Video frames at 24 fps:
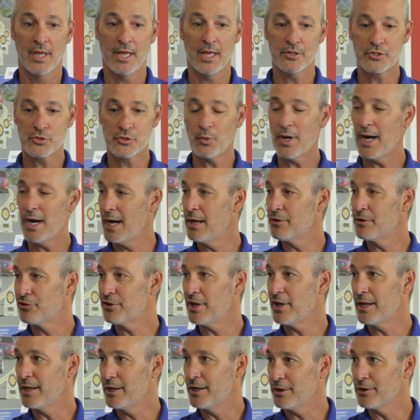Hence why I
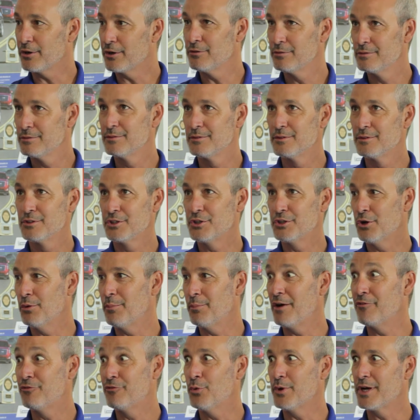stay here,
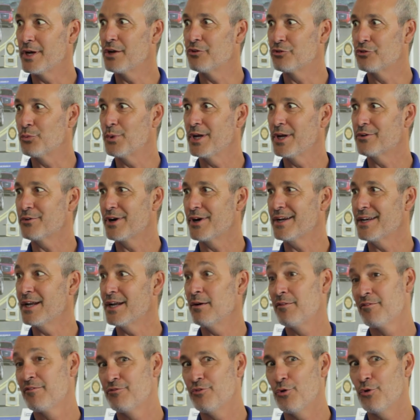about 4 days a week right
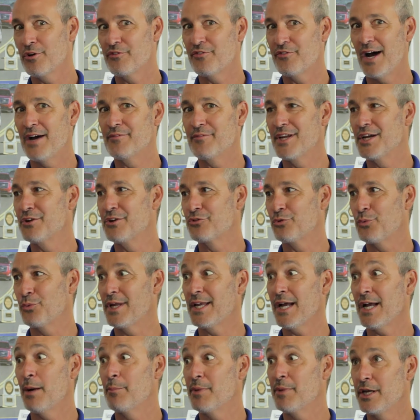now. 4 to 5 days a
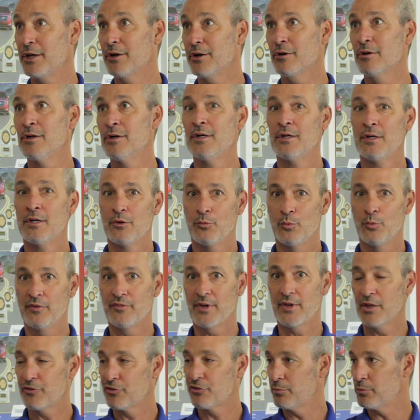week I'm here.
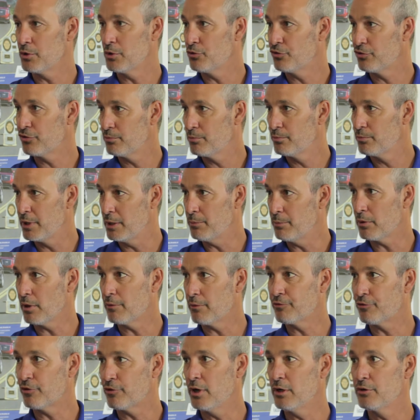We've got some new people
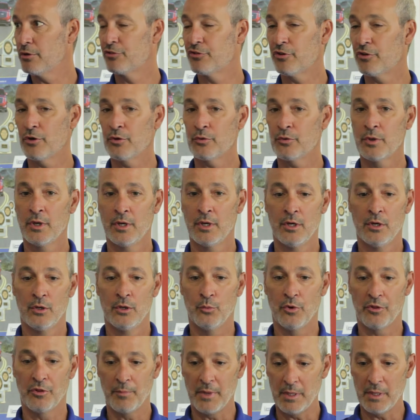up front, so
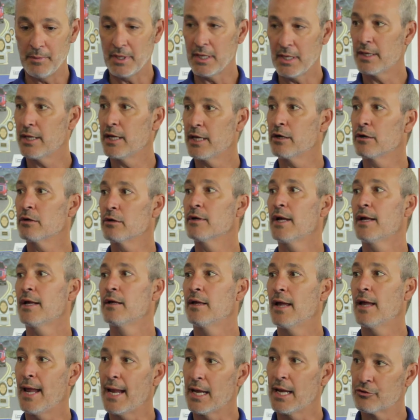with me being here,
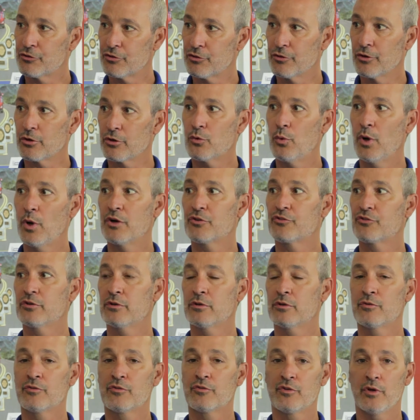answering their
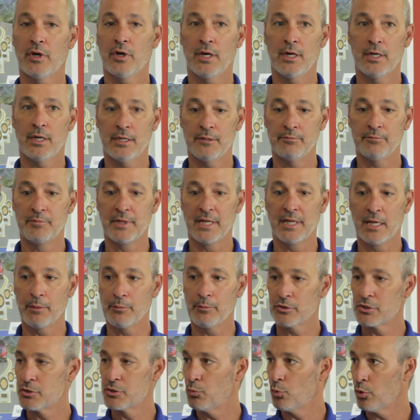questions, being
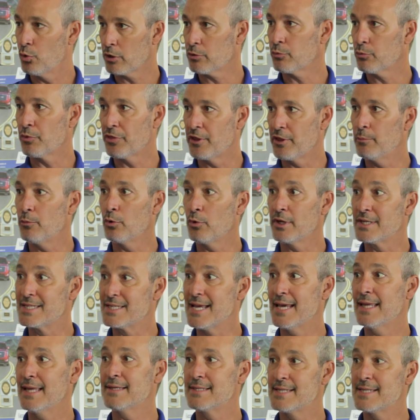able to work with them on a
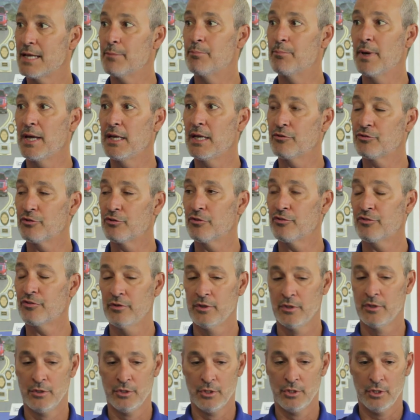day-to-day basis,
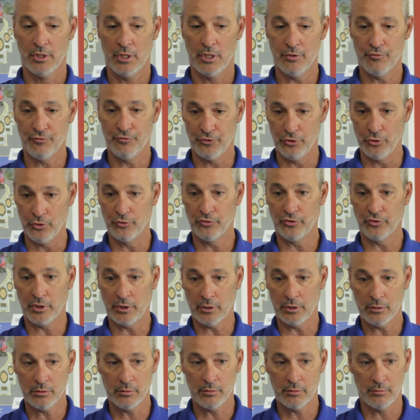
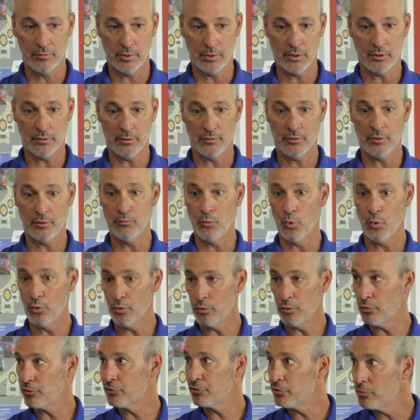infusing the
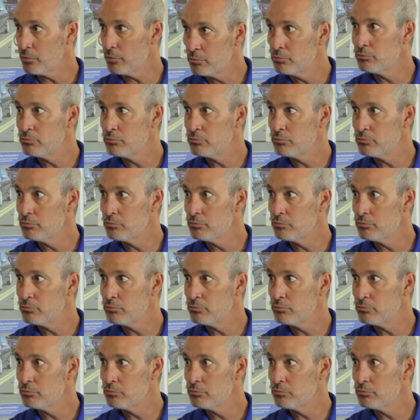morals,